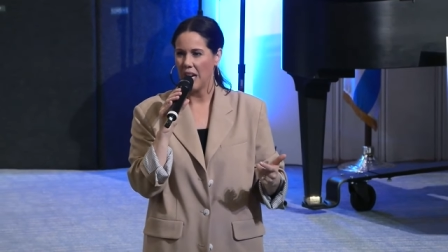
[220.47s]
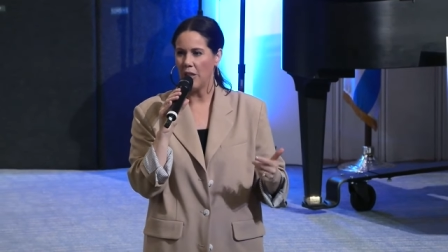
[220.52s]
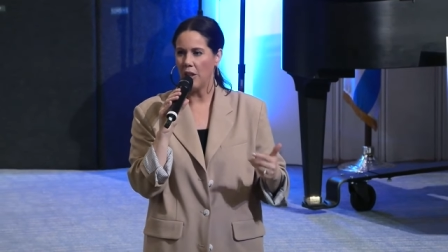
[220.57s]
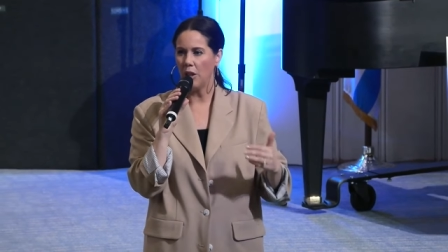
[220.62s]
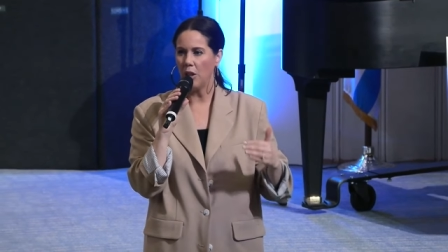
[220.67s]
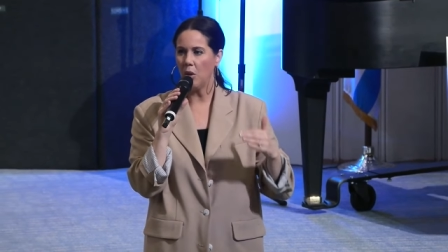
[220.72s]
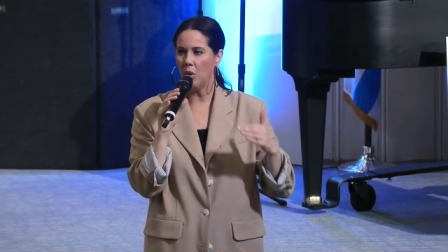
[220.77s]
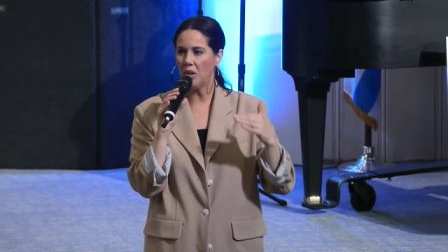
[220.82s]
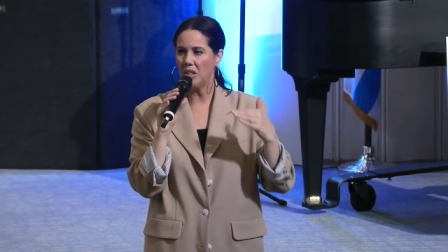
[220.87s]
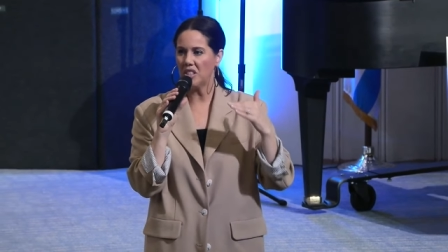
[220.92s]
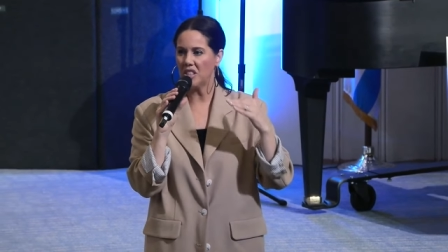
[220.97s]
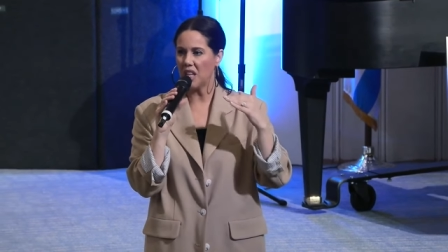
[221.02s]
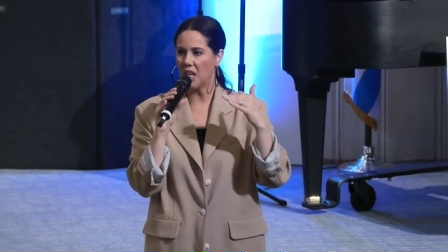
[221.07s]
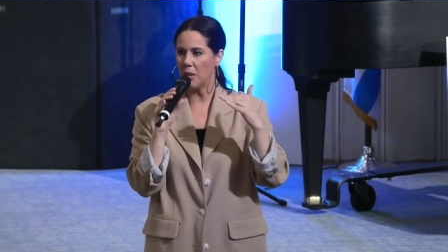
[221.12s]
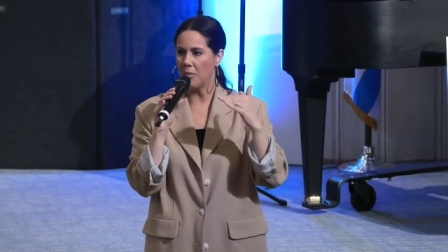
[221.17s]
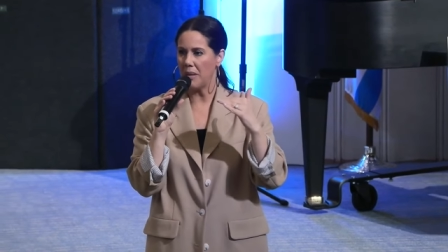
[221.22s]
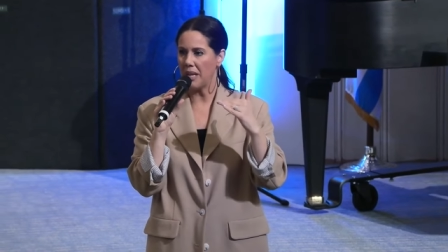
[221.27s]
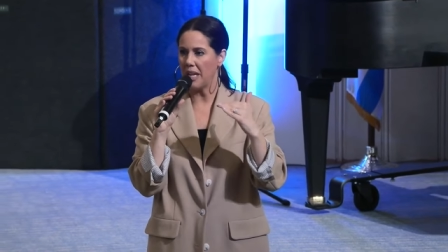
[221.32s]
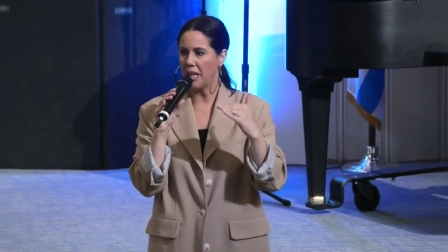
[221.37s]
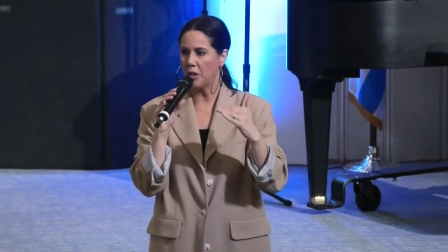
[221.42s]
And the Lord is
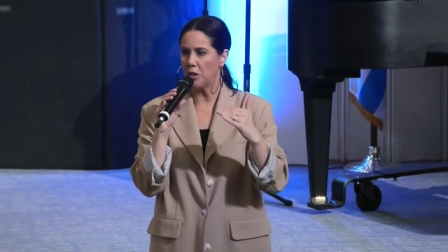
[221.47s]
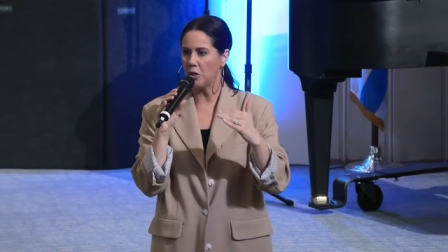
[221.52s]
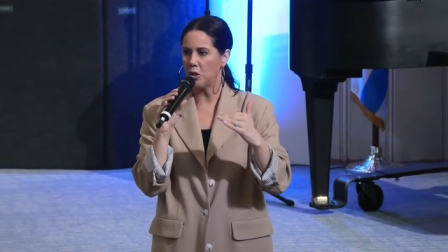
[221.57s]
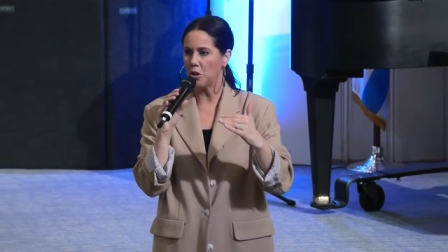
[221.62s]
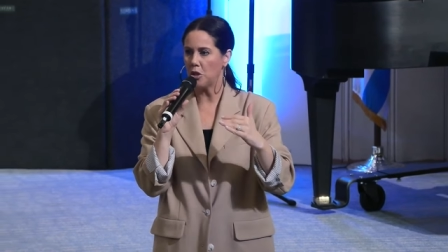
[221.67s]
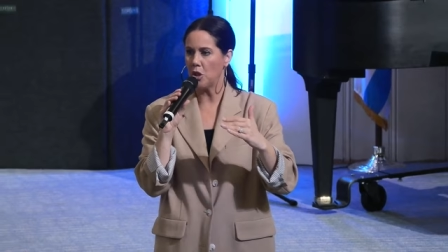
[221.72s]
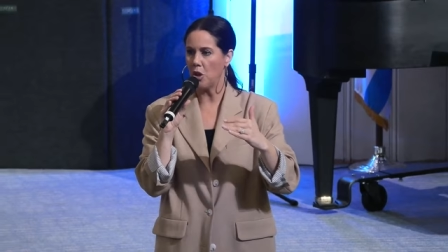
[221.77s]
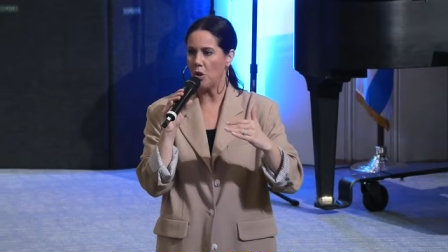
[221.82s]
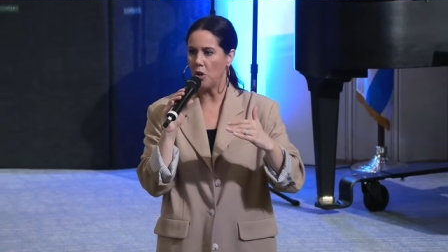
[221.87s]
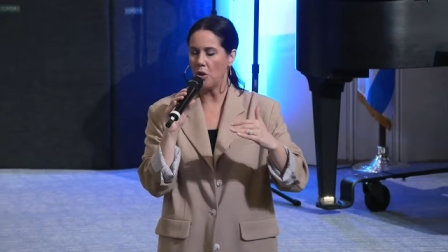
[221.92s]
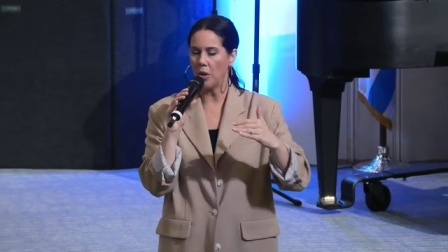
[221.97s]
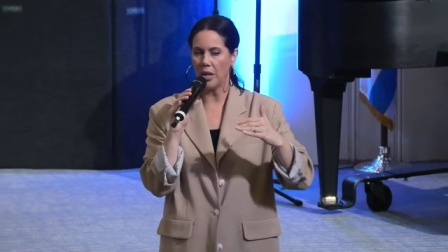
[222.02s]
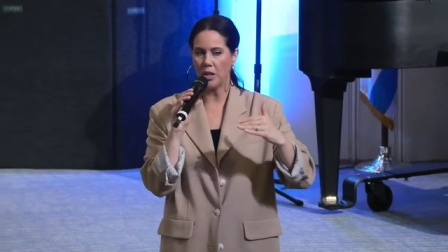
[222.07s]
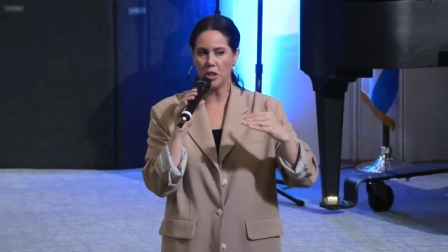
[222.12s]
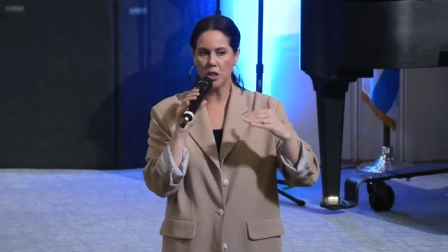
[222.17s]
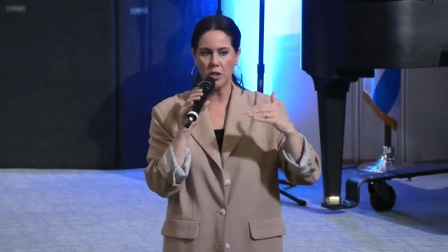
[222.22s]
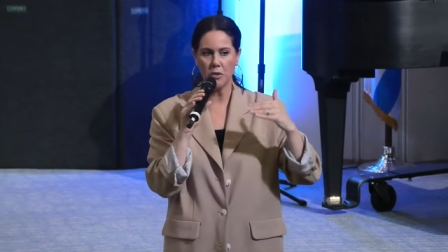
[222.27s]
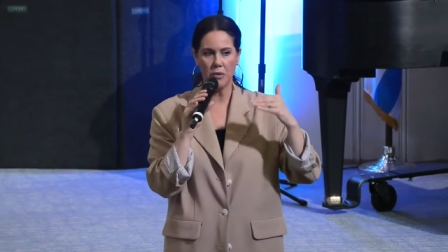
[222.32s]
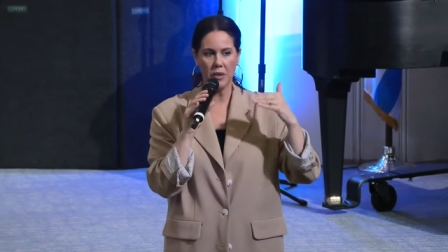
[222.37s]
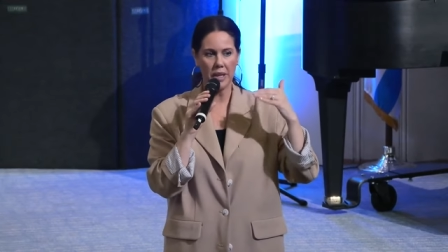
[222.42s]
going to begin to show you. I
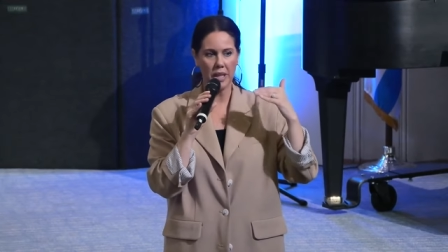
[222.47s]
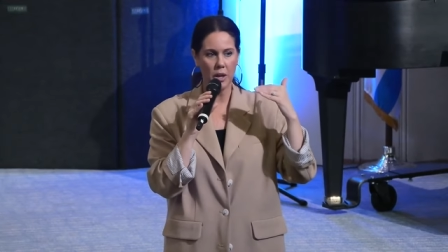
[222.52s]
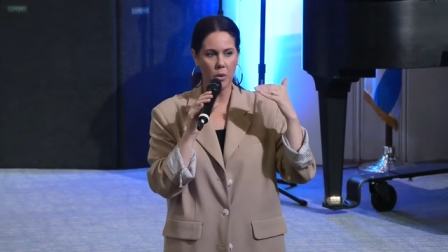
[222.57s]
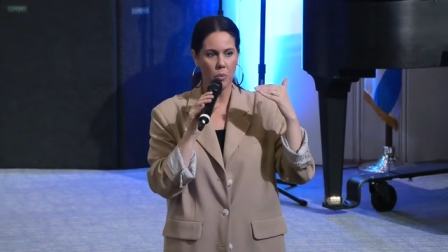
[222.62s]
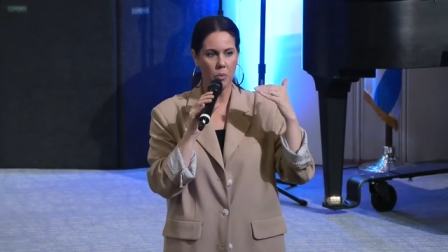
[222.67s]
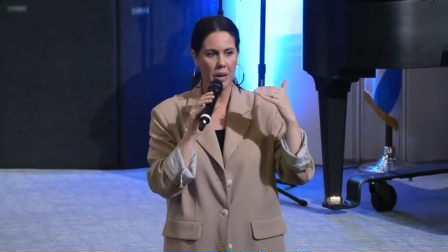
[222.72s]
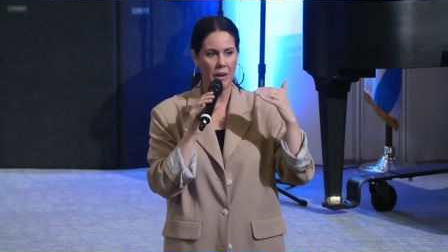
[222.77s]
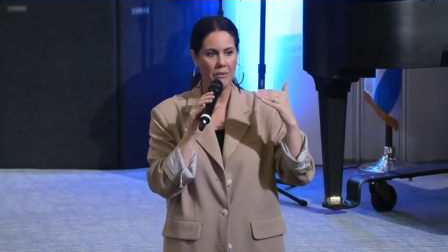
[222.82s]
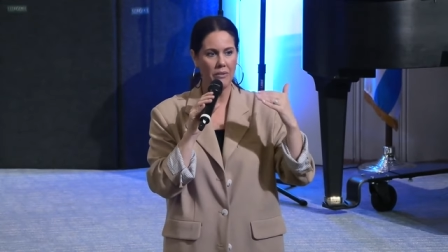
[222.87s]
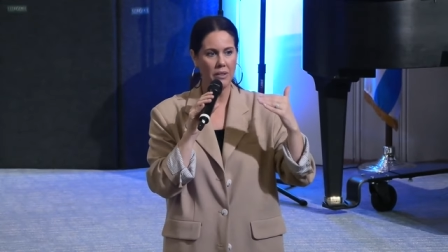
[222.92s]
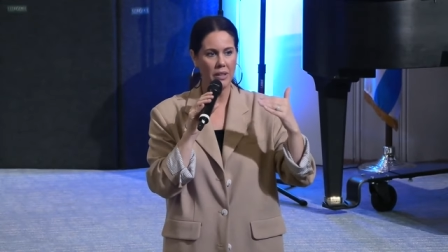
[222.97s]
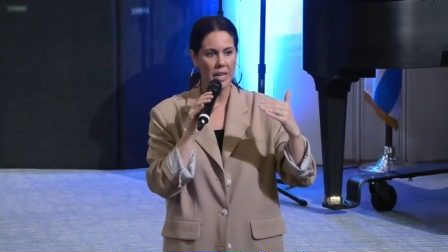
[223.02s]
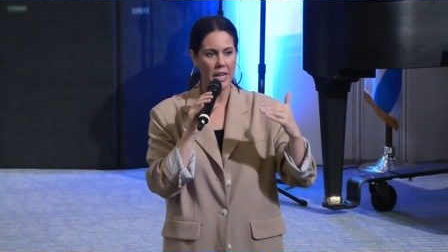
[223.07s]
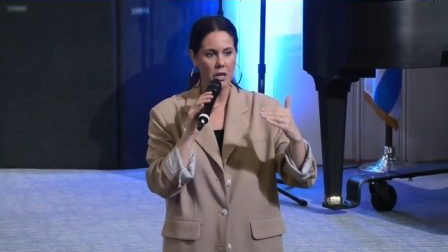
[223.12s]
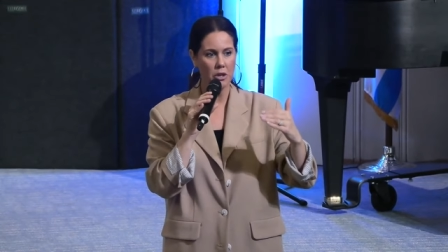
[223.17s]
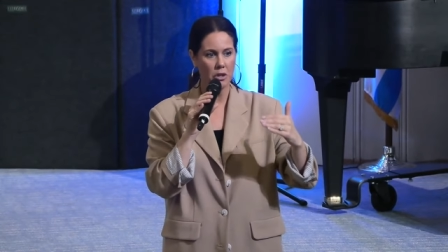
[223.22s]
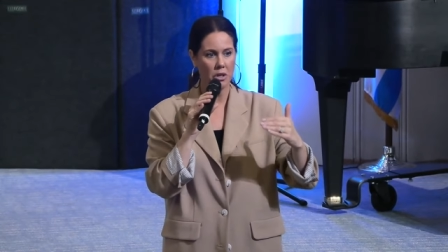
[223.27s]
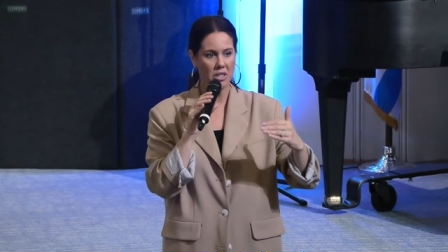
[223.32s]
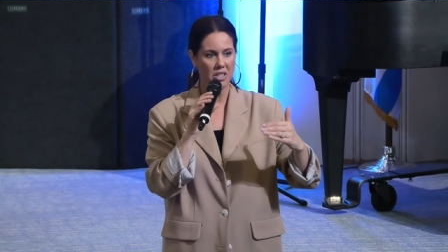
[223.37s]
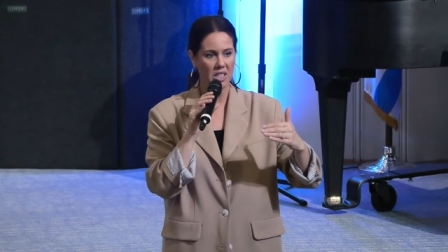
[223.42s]
just feel like a
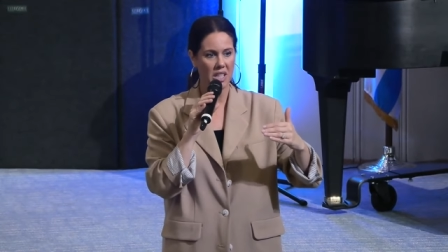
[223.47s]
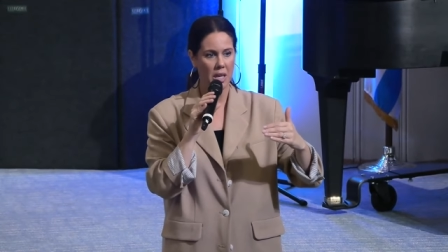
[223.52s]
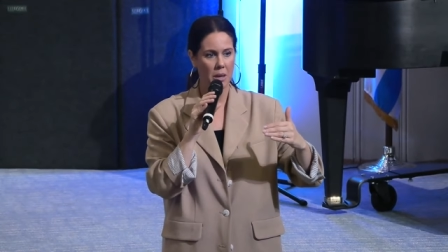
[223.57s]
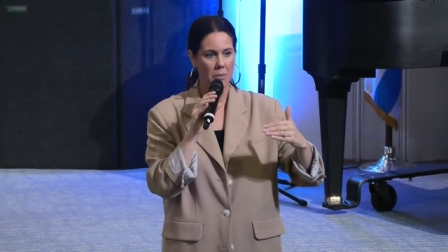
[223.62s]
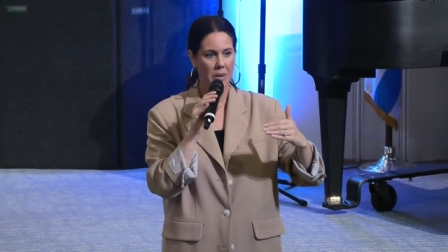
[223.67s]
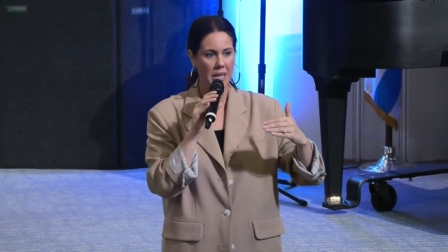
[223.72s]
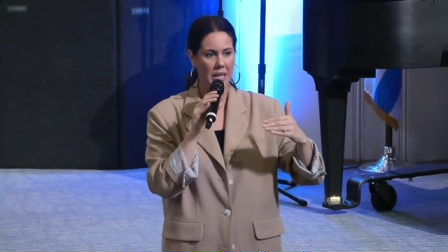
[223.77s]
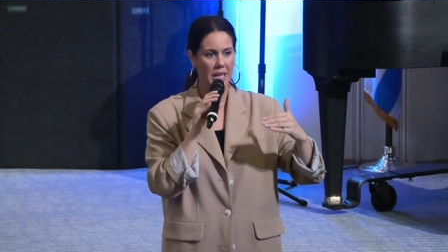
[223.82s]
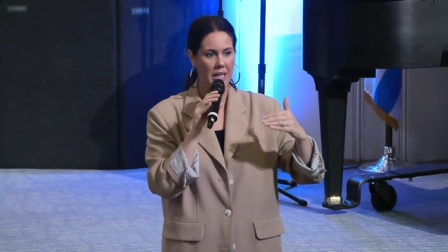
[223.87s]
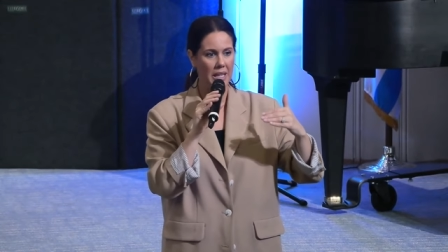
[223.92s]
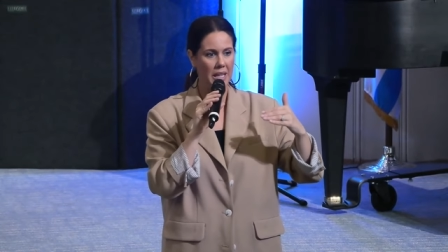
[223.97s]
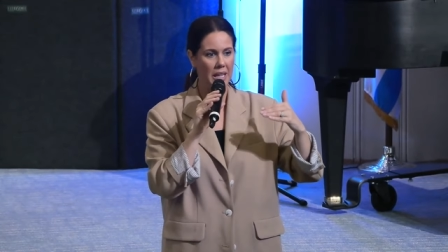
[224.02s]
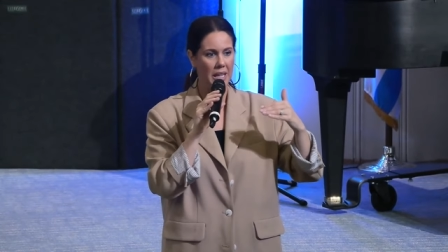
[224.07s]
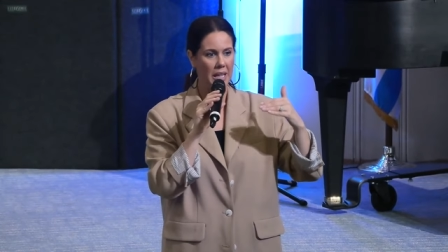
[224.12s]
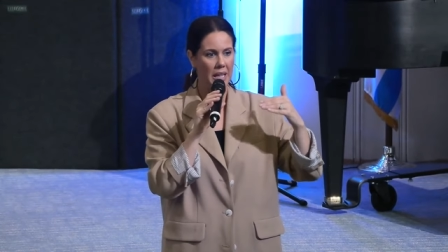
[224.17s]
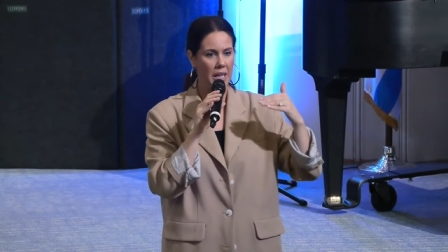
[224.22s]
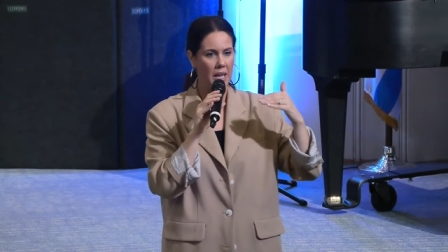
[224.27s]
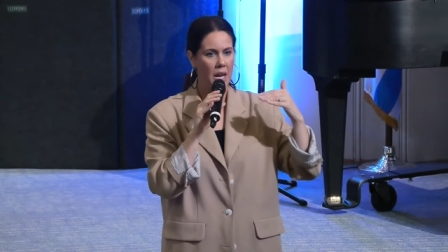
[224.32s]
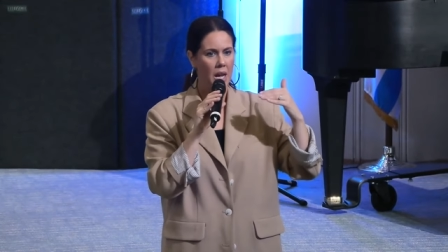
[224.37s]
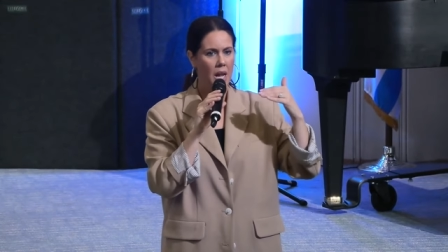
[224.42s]
revelation is going to begin to
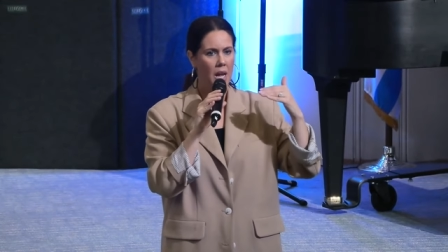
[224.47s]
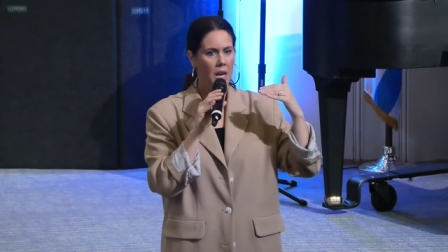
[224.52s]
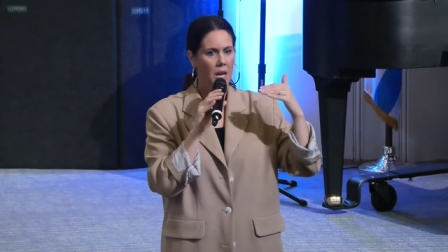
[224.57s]
hit.